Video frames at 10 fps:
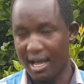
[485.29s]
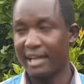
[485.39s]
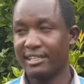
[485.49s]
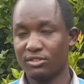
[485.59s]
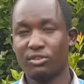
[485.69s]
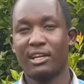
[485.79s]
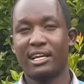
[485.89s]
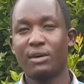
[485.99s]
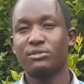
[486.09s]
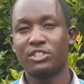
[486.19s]
and in Turkana
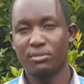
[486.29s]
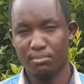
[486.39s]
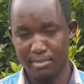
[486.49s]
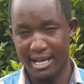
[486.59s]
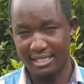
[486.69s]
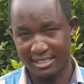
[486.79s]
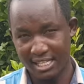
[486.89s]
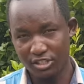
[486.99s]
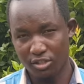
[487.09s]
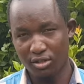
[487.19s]
County by
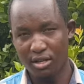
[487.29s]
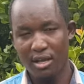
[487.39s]
extension